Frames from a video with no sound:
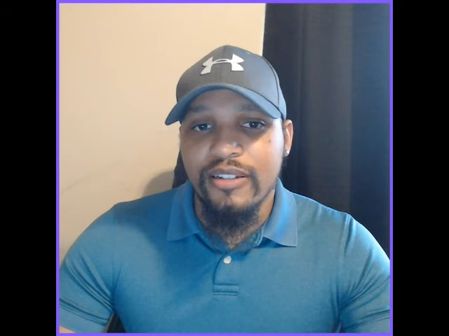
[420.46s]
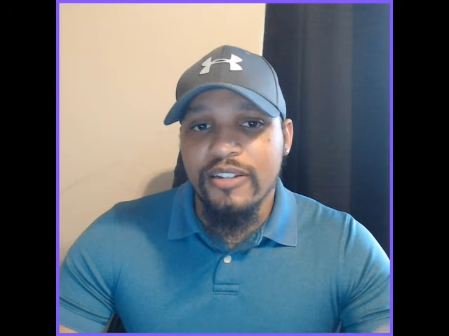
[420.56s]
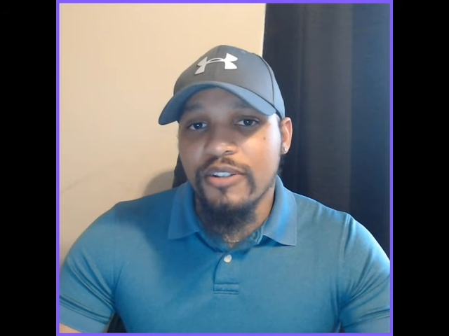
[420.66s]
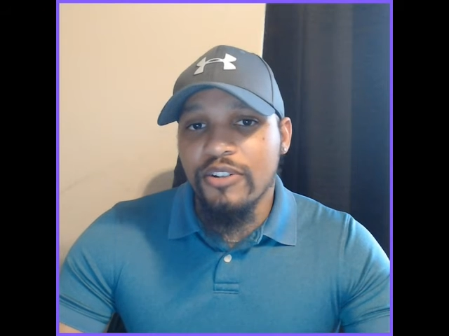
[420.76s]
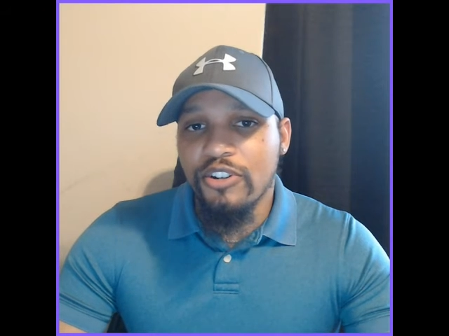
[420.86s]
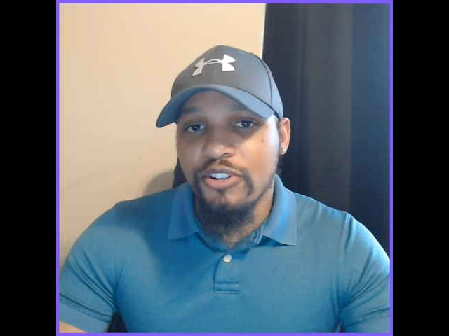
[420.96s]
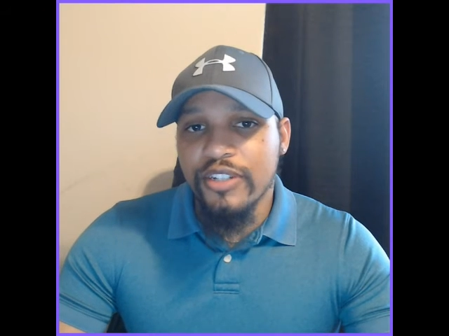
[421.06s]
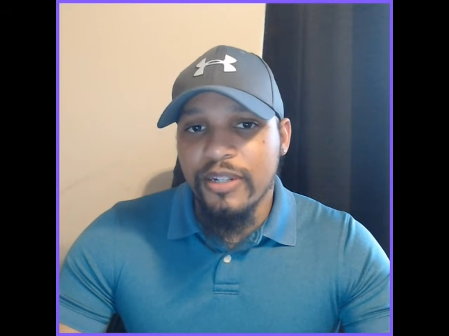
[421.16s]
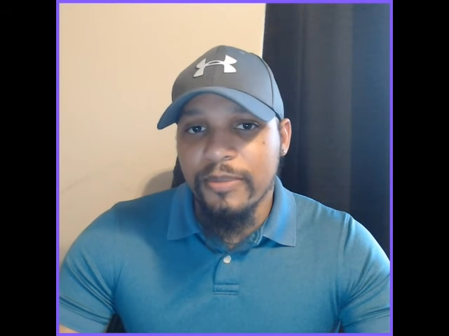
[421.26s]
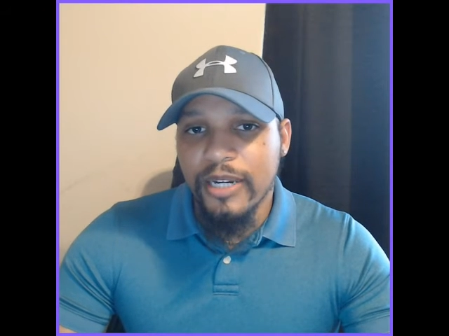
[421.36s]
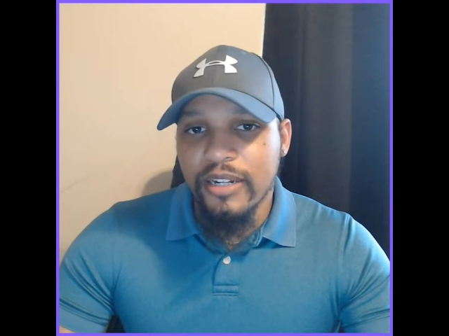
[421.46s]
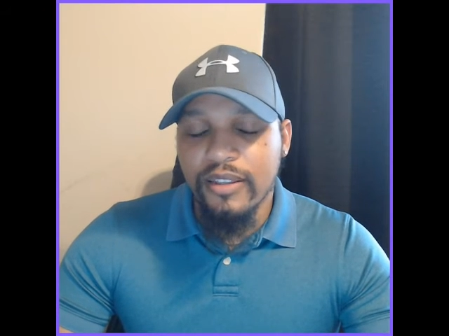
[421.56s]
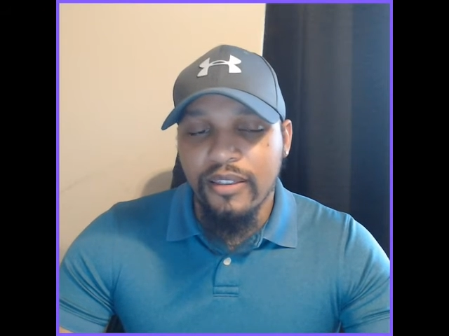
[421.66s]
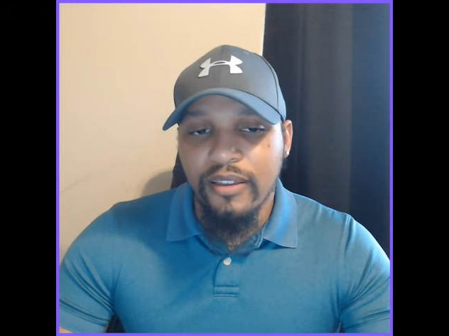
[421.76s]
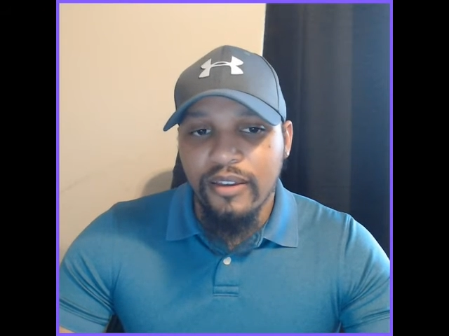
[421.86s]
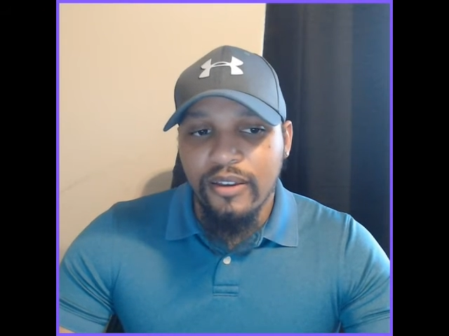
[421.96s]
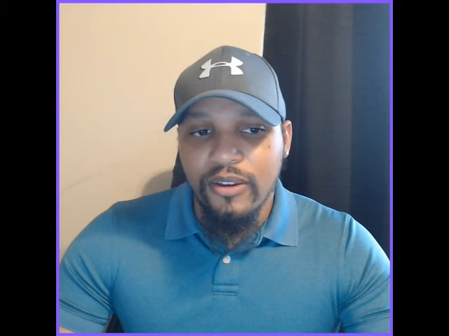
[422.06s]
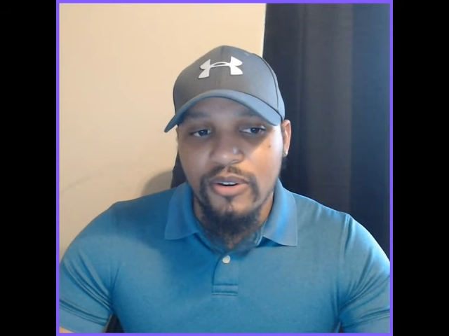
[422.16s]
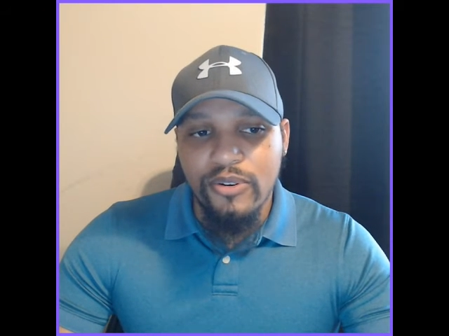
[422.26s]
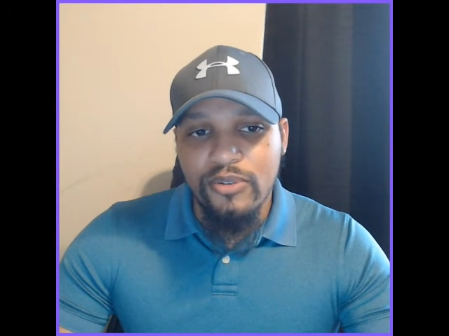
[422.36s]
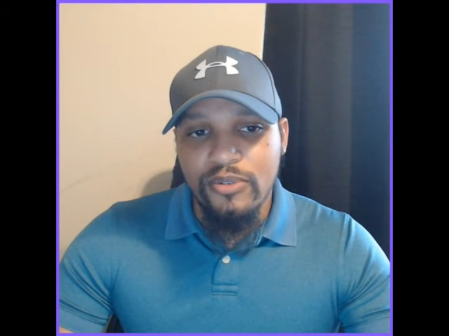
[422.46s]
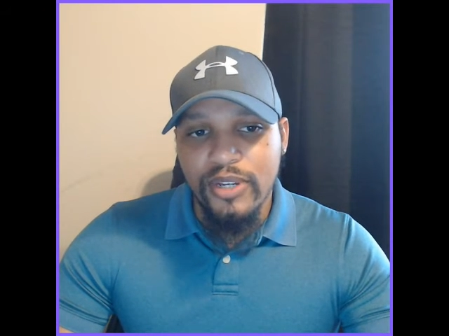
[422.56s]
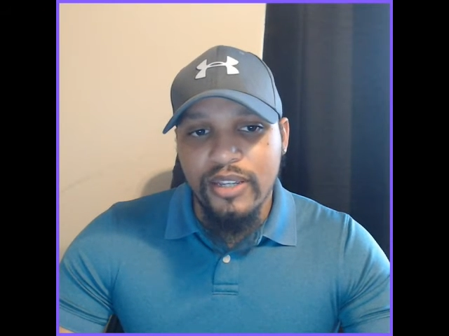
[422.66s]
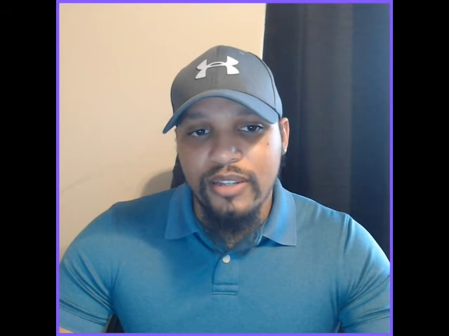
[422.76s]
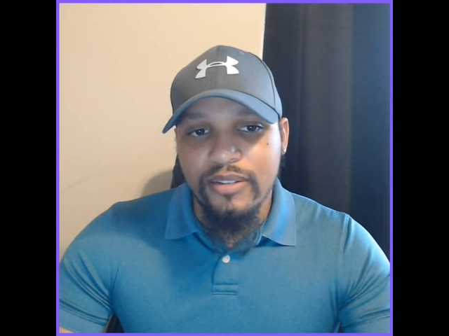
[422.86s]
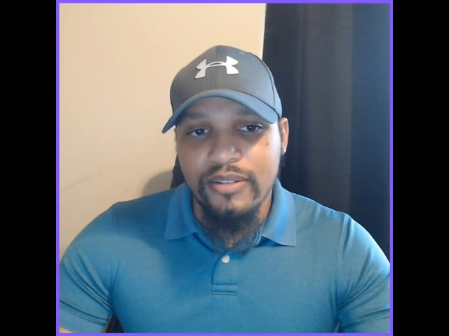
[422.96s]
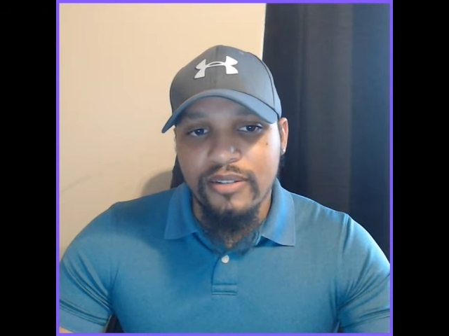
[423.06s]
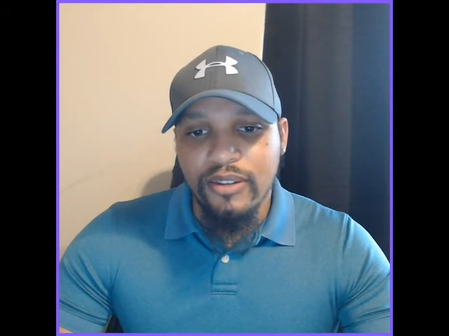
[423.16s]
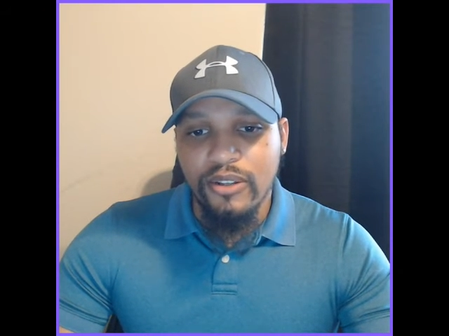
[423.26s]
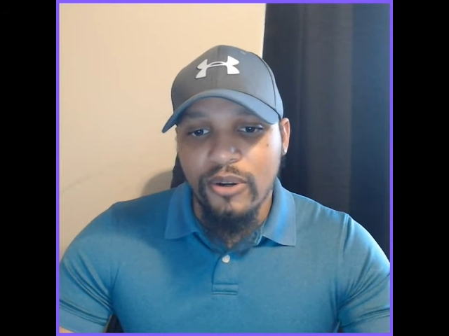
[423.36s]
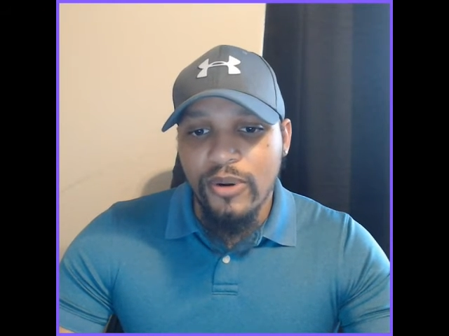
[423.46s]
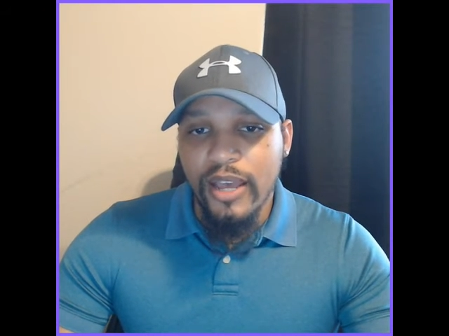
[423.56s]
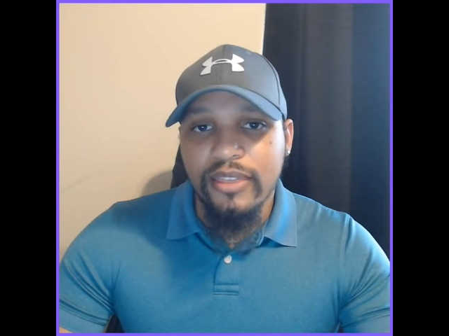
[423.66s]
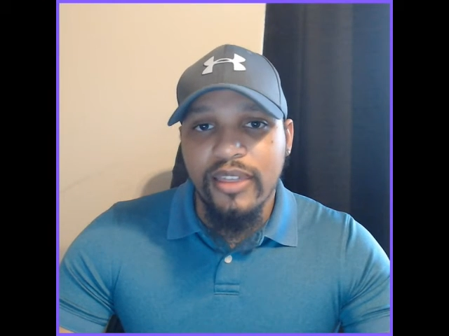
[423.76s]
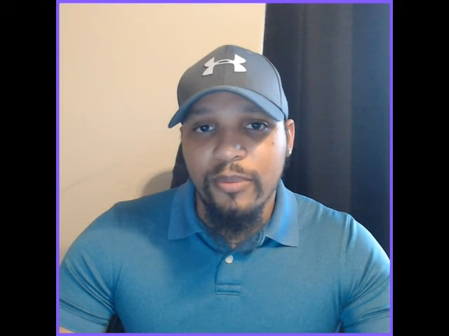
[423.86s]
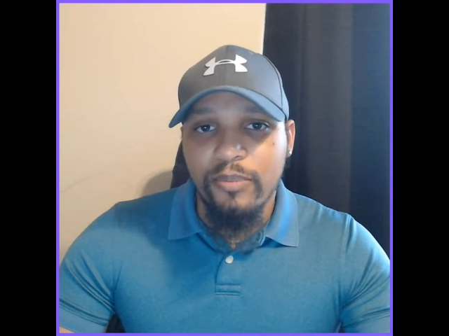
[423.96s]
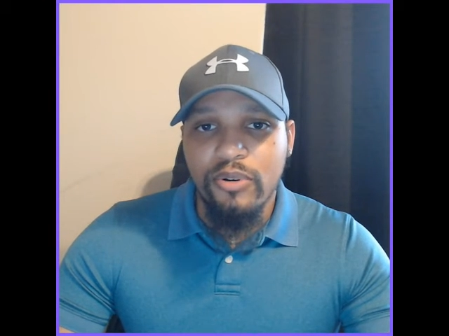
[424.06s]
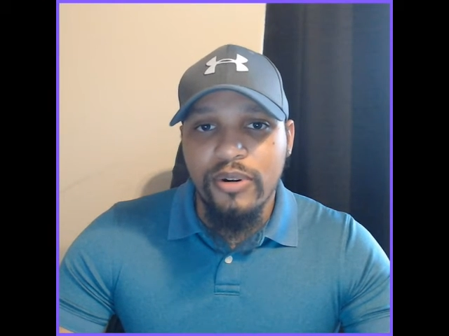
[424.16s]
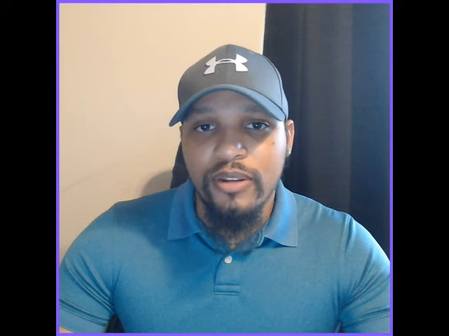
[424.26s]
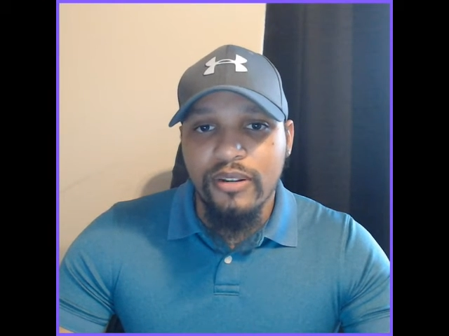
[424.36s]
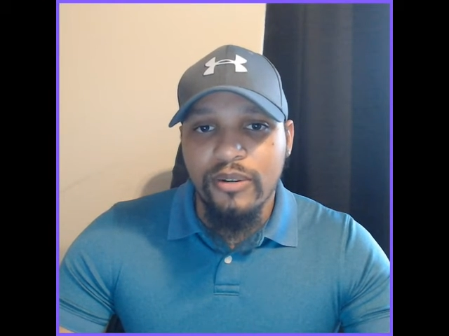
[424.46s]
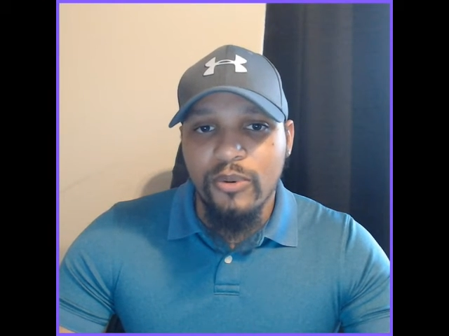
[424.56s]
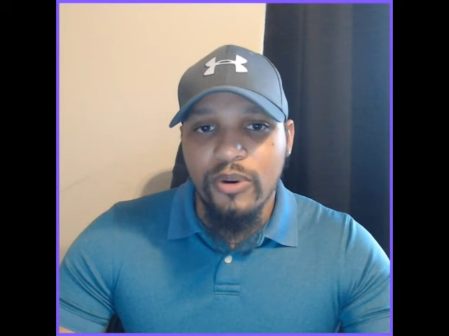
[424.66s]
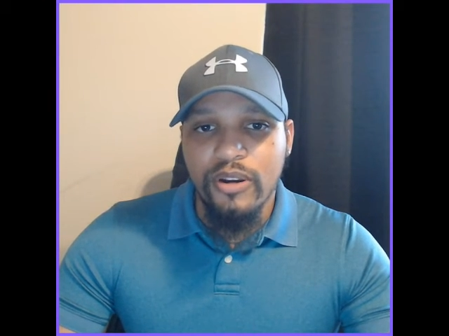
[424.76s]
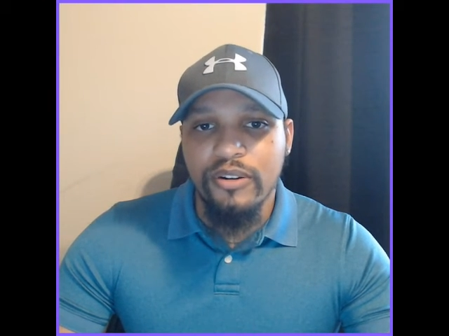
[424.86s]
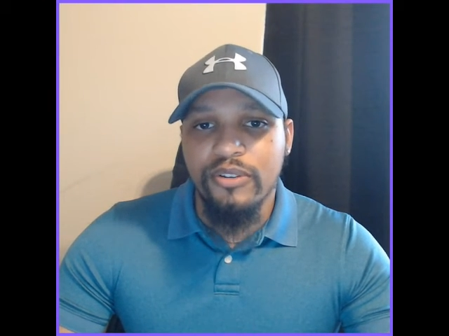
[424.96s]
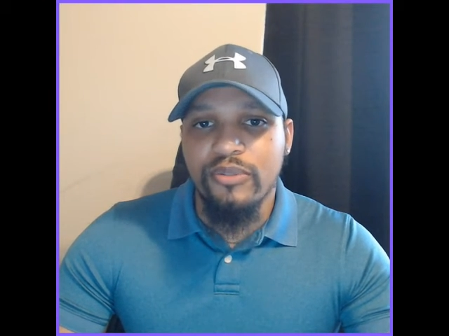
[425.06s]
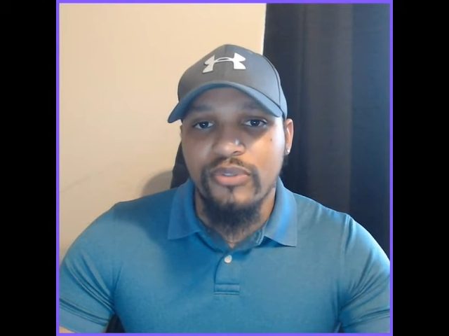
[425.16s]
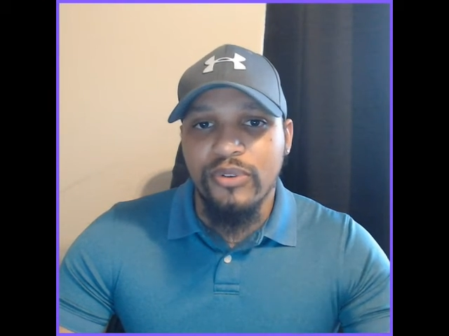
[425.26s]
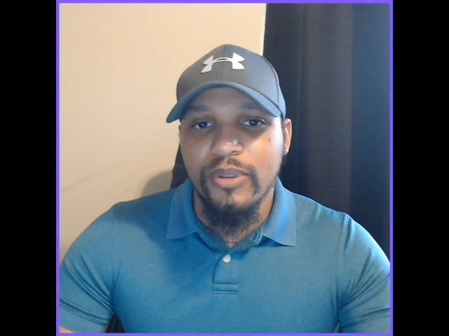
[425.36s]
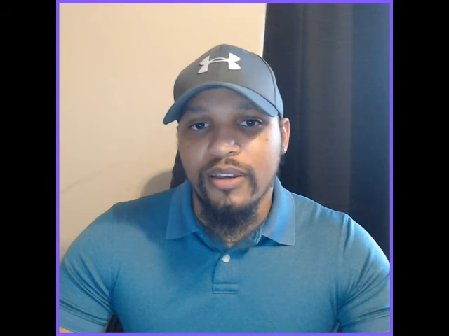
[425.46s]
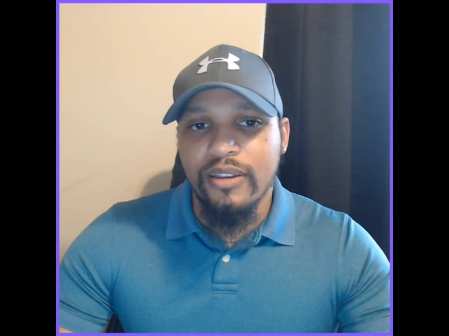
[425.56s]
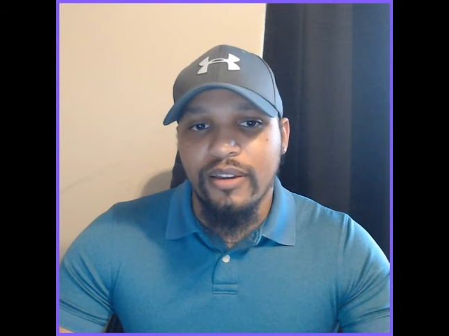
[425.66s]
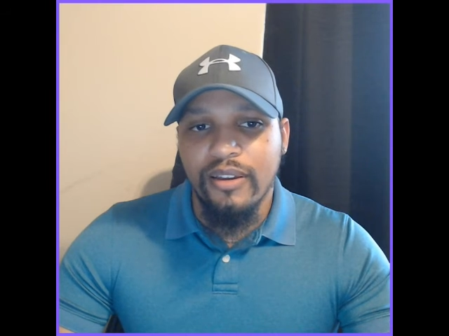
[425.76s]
encourage anybody who is at that point where you feel like